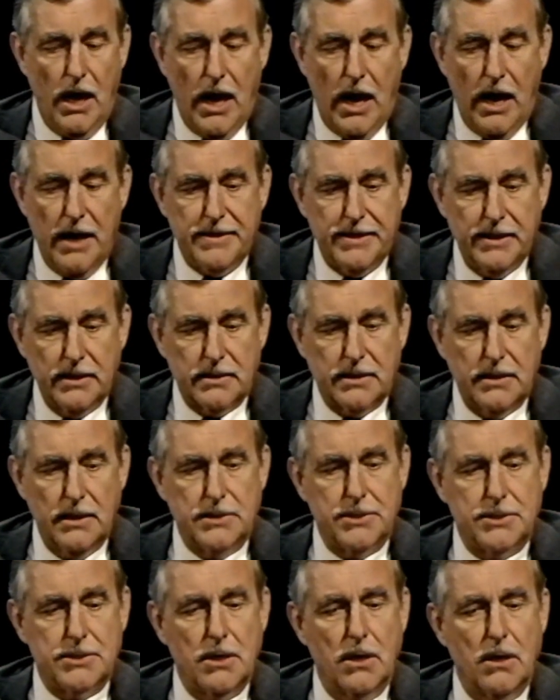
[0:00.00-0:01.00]
I think
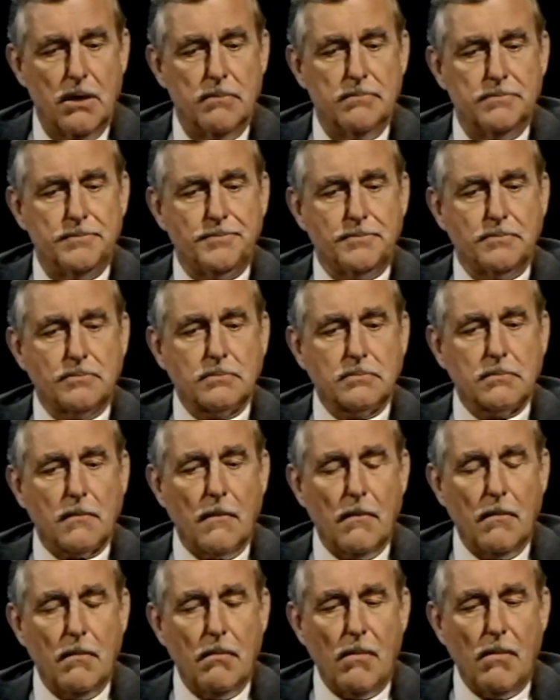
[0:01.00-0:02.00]
that, um,
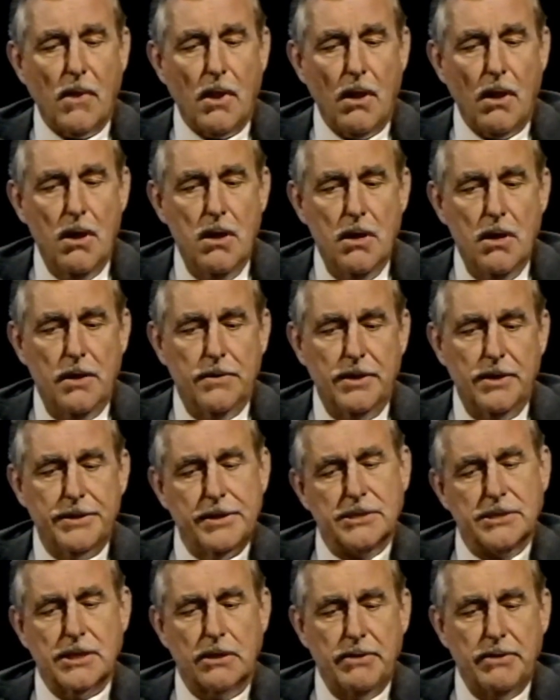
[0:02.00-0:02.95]
that there's a